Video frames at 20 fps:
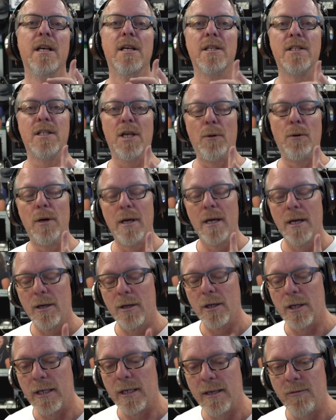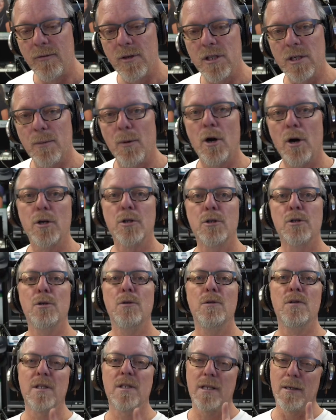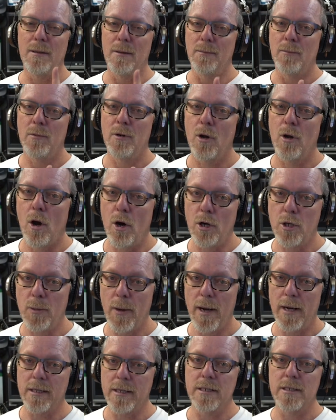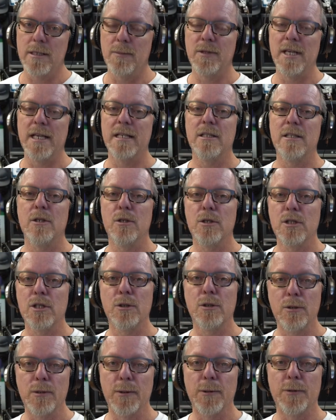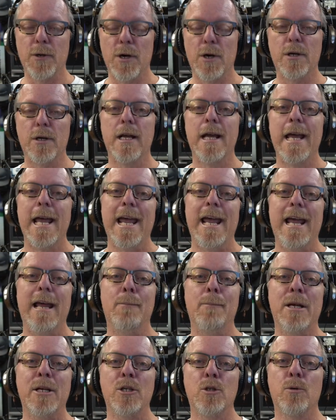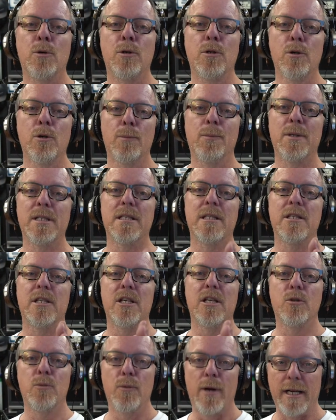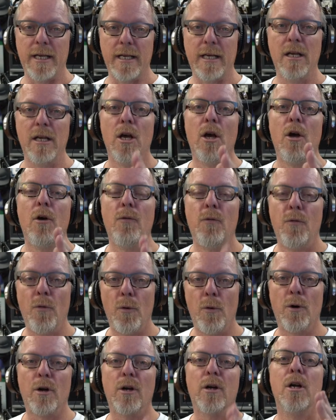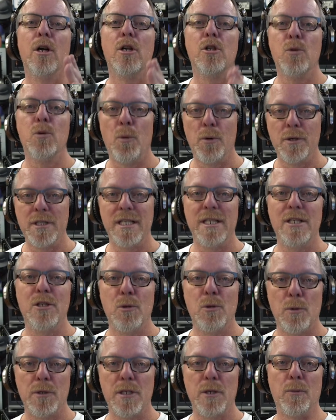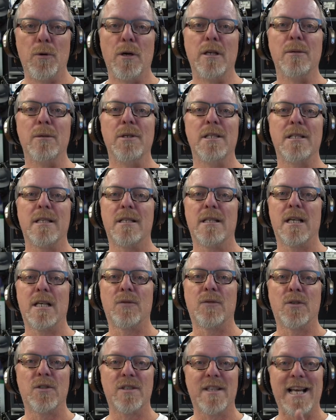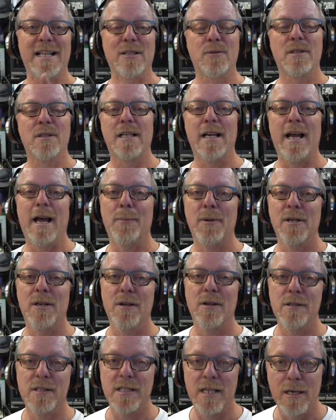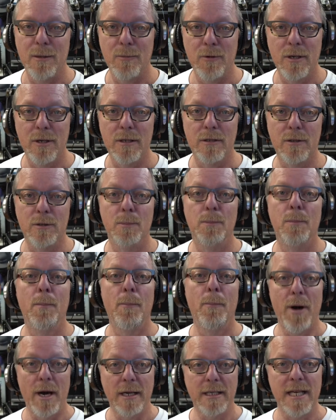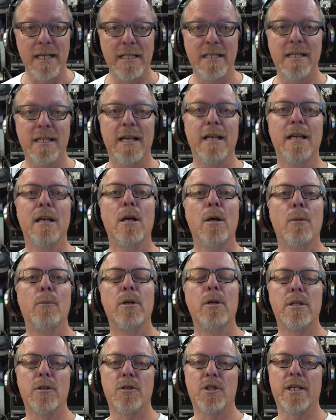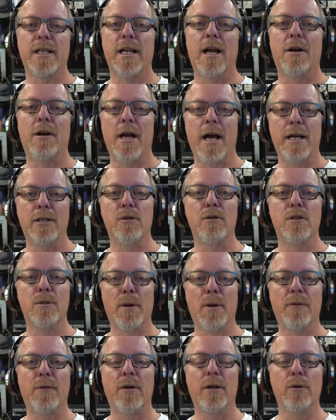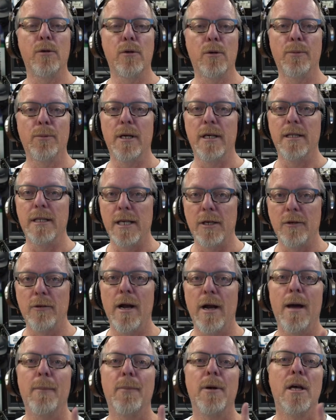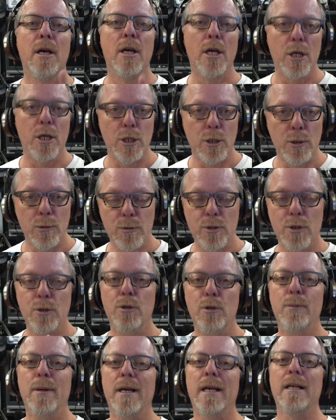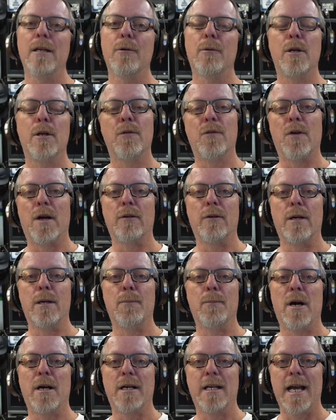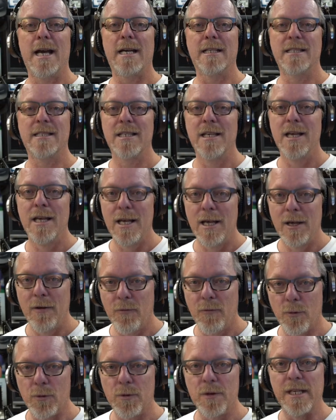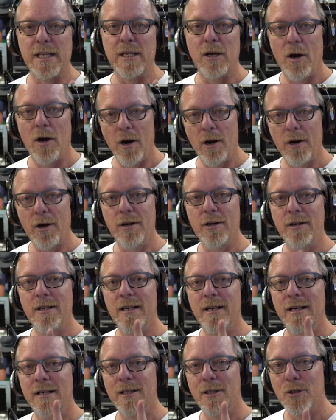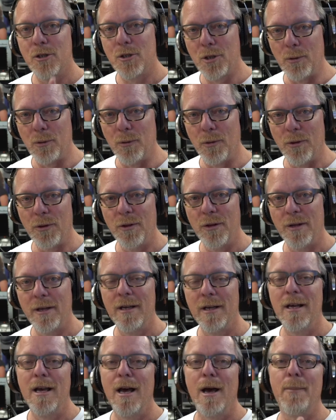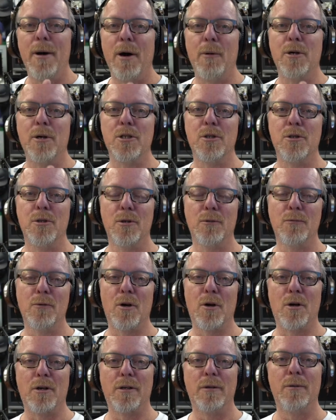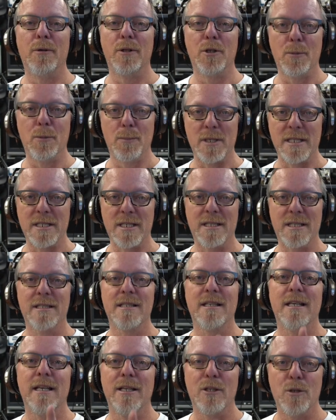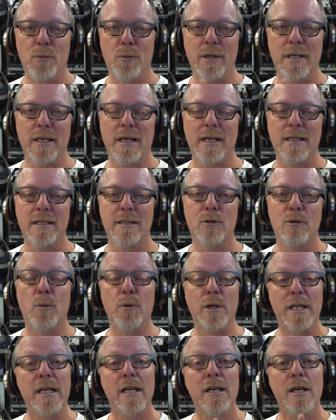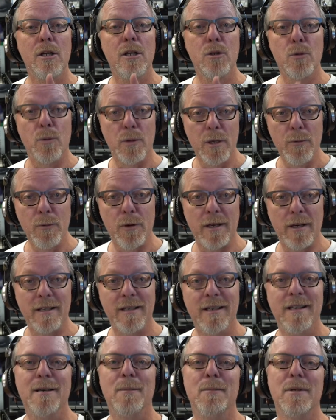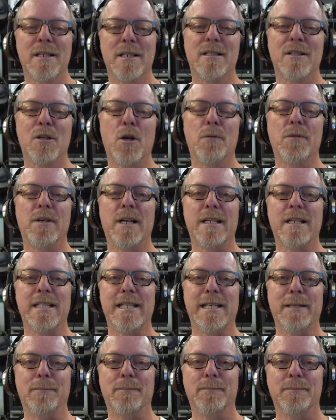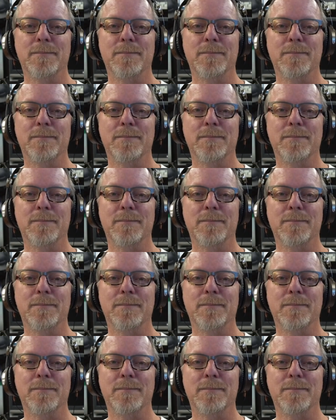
So going to give you some hard truths, going to call you out on some things that you're still doing wrong, and make sure your business is ready for 2021 to be successful. So that's what's going to happen on the Saturday Morning Hustle podcast today. Please go check it out. iTunes, Spotify, Google Play, the Anchor app, YouTube, anywhere you find great podcasts for the hard truth about what you're doing wrong with your business in 2021 because of COVID-19.